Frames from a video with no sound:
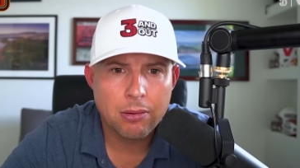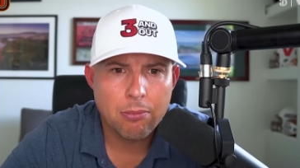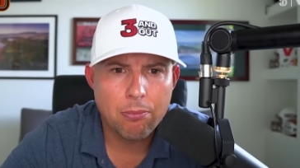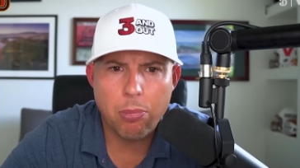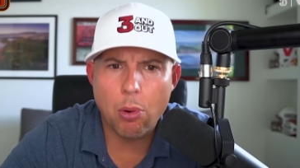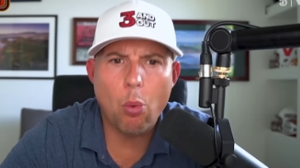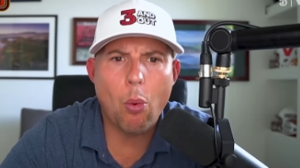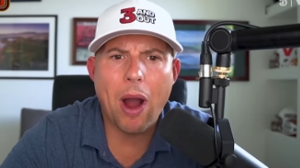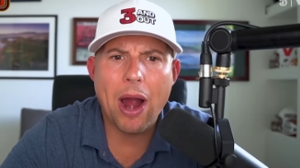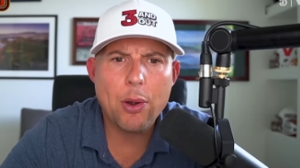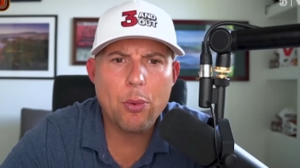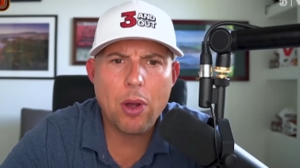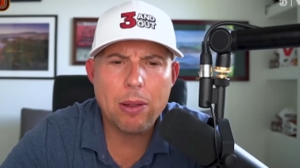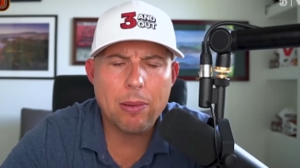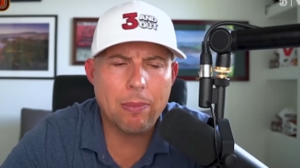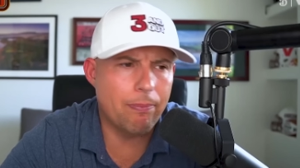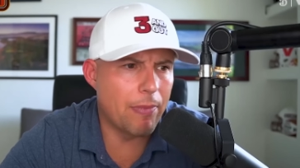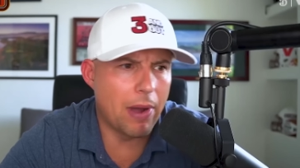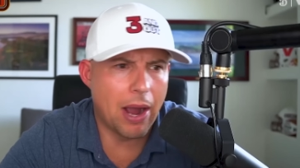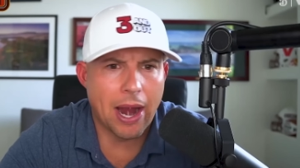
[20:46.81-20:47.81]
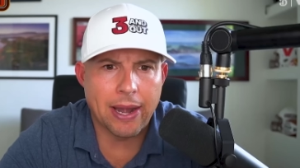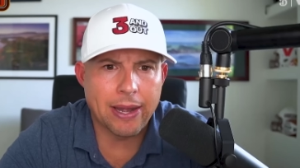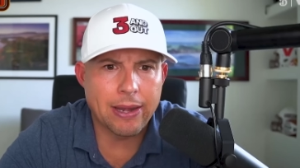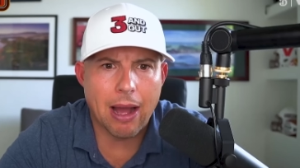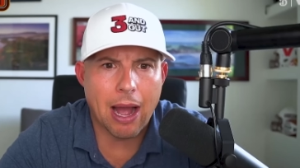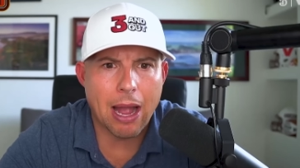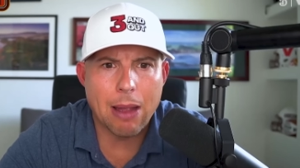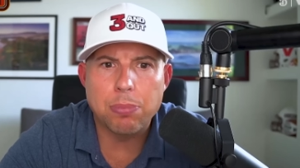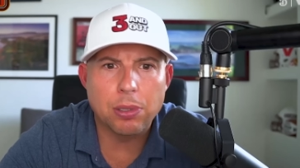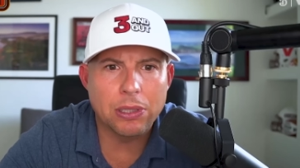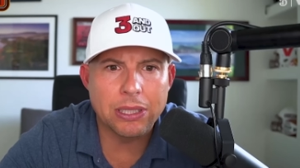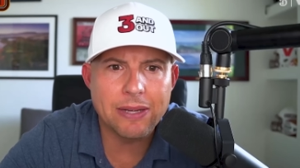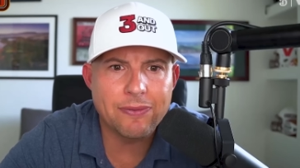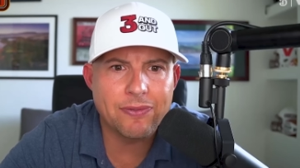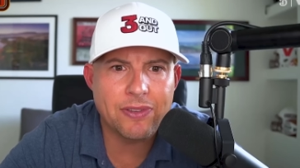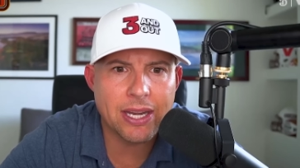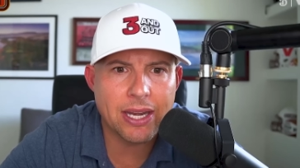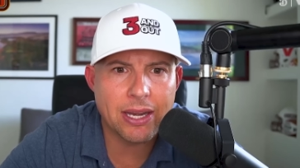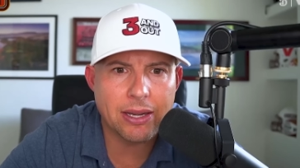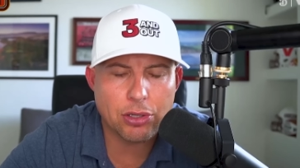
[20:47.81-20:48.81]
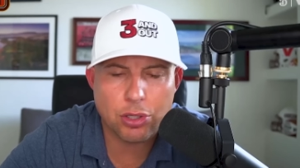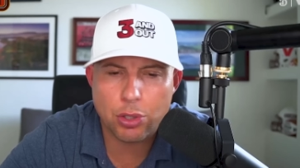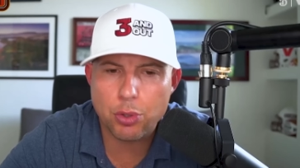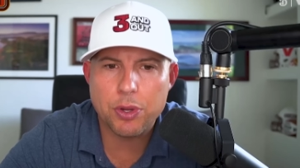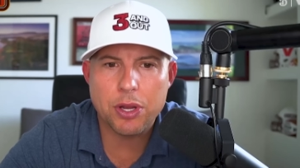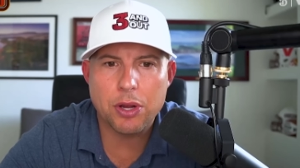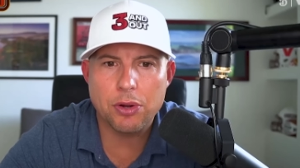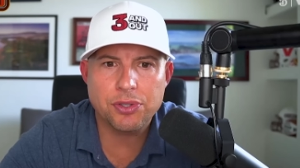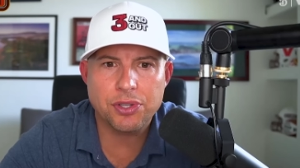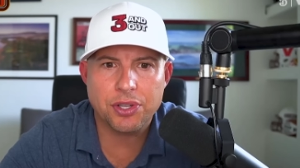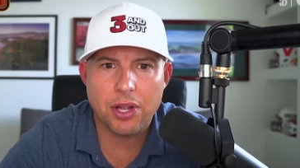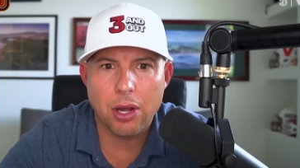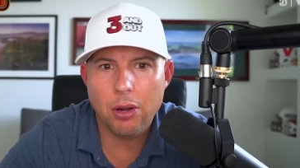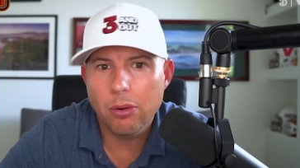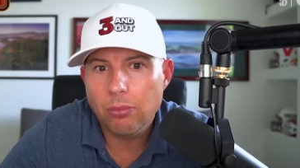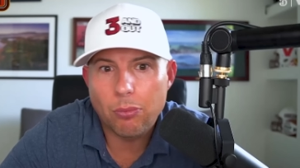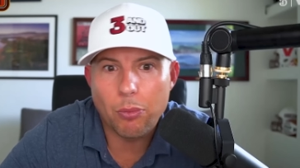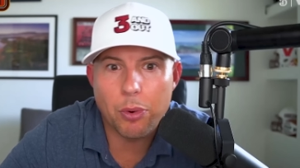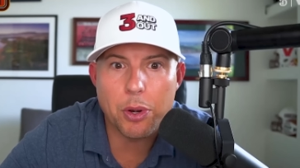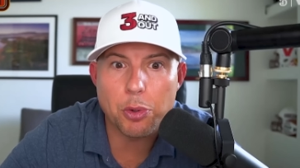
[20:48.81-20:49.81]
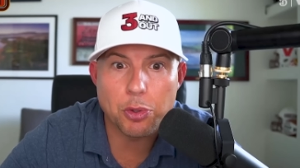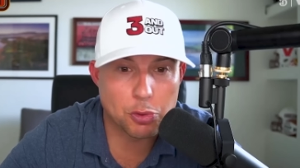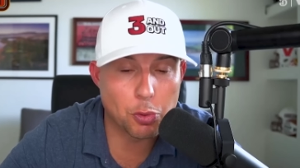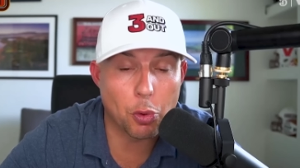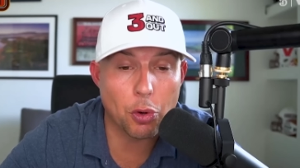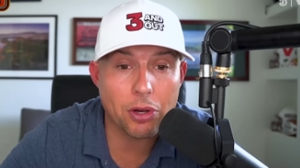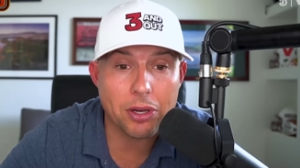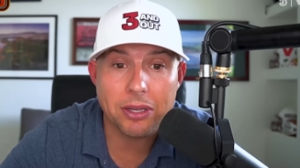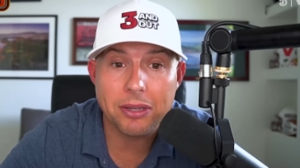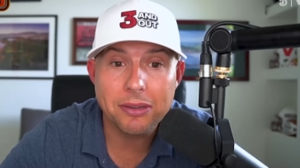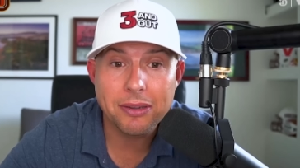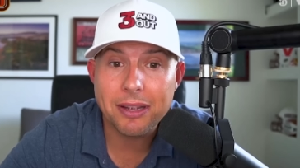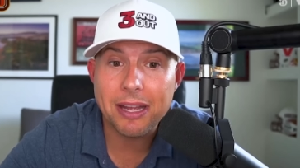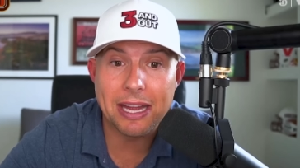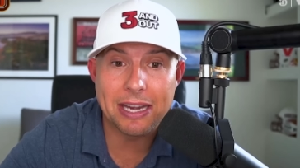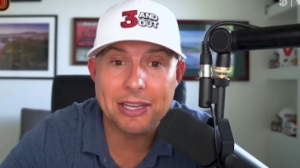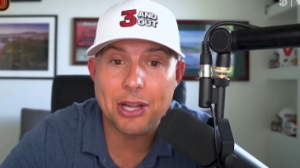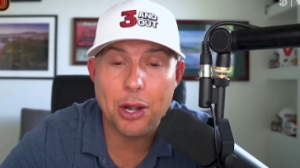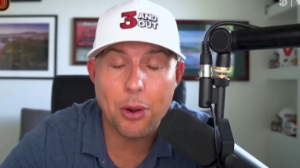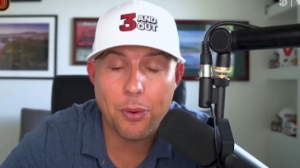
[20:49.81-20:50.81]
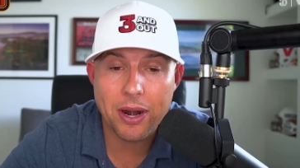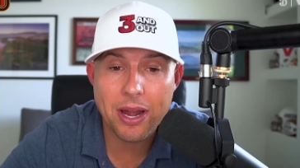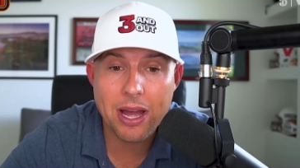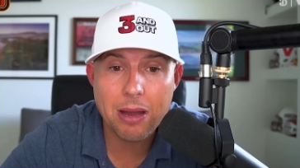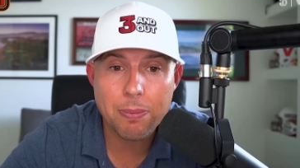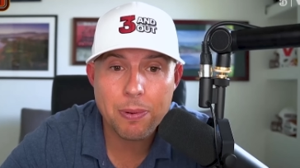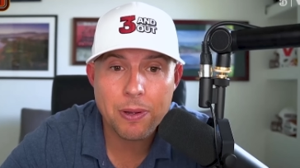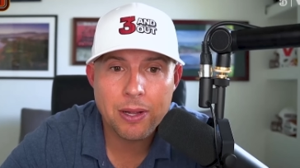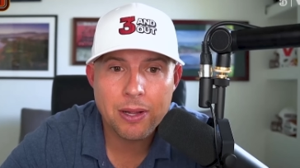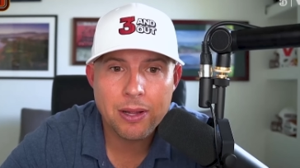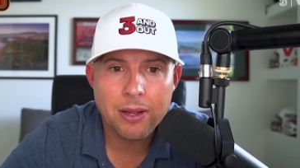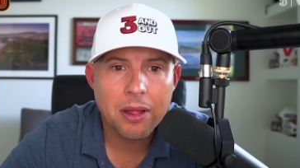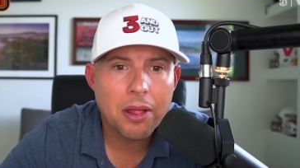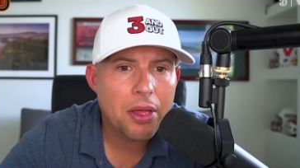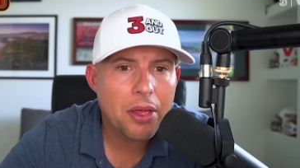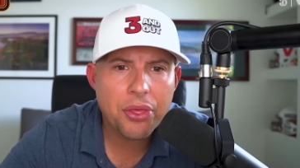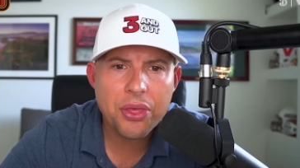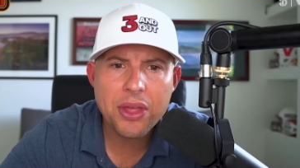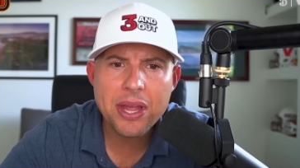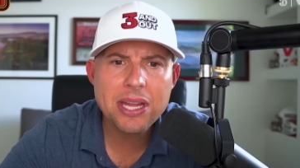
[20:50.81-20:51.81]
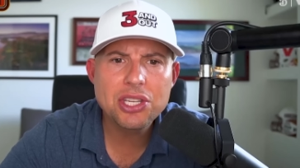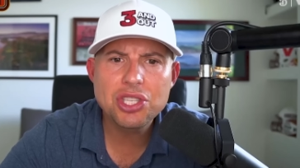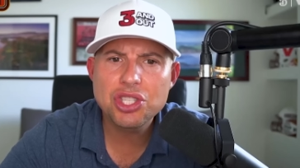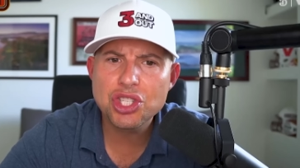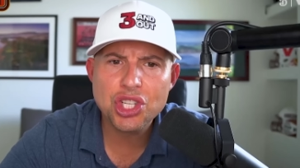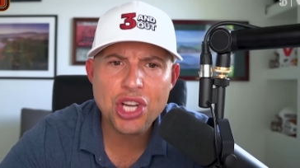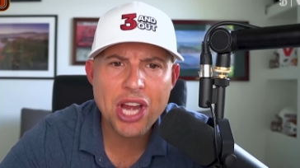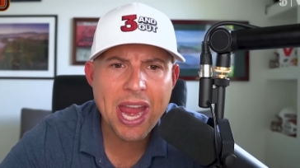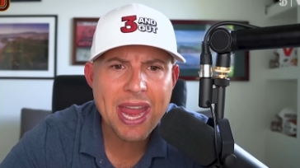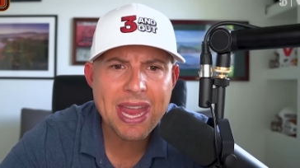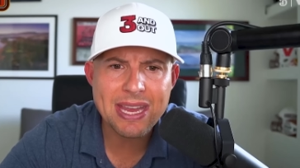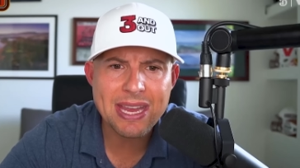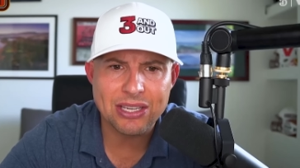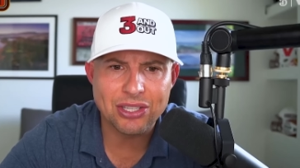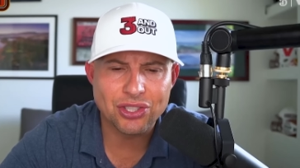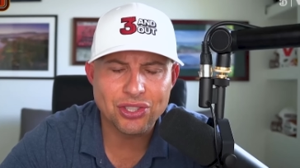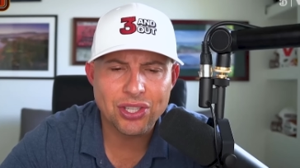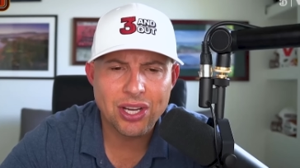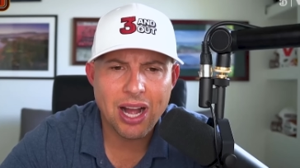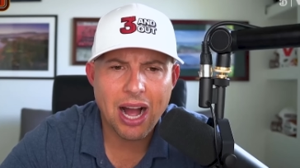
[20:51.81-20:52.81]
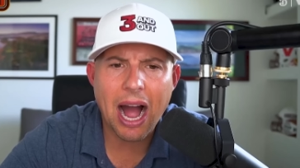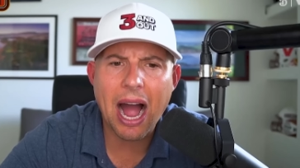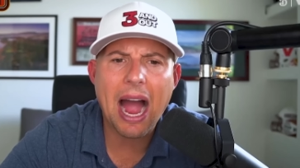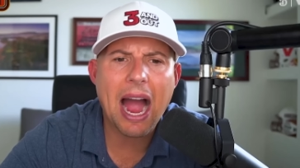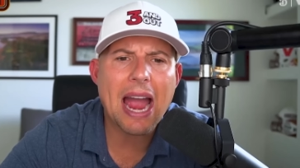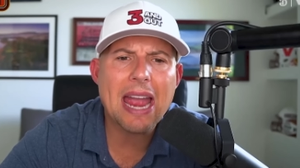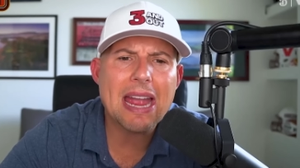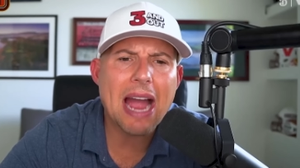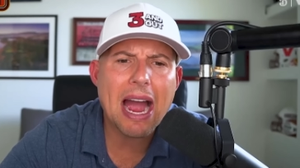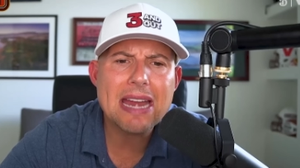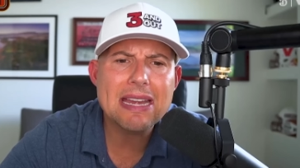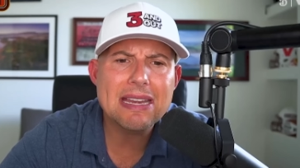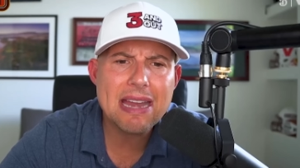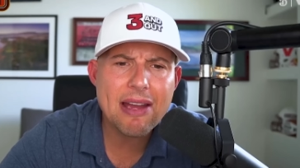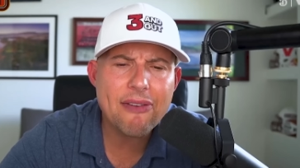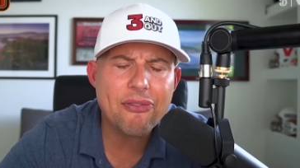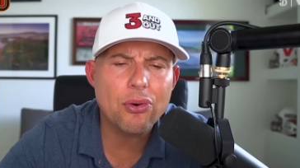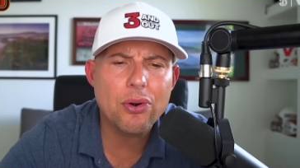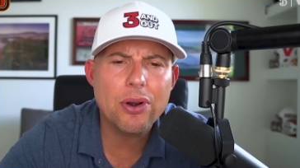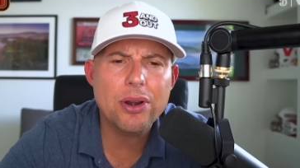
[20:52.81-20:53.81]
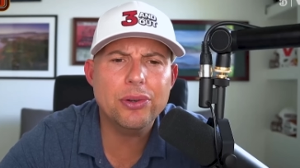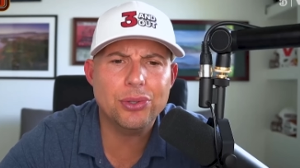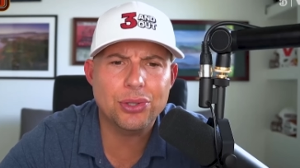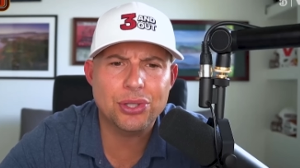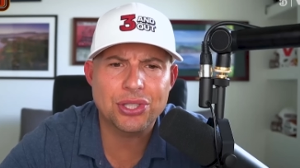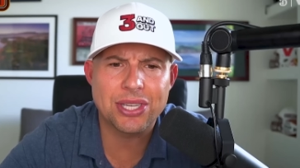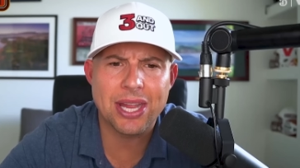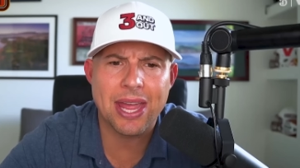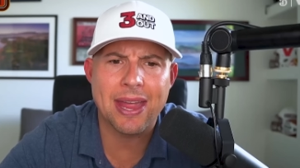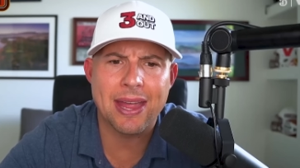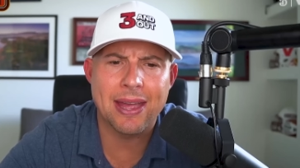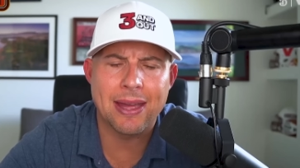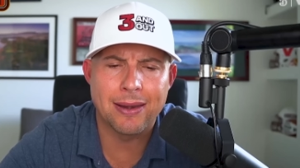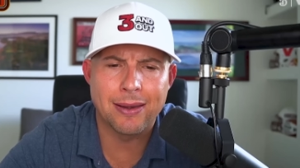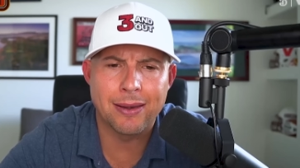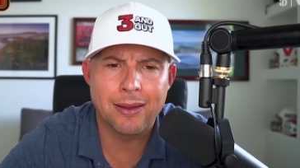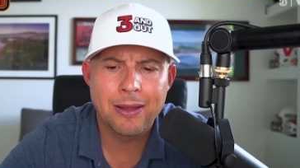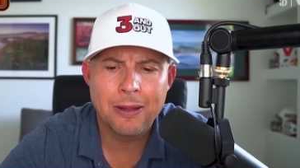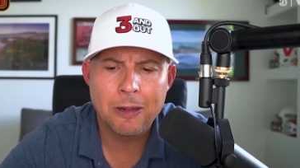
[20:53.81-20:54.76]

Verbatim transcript: But why do I? I, I believed in it two years ago when it was working and going up. Things change. I, I never understand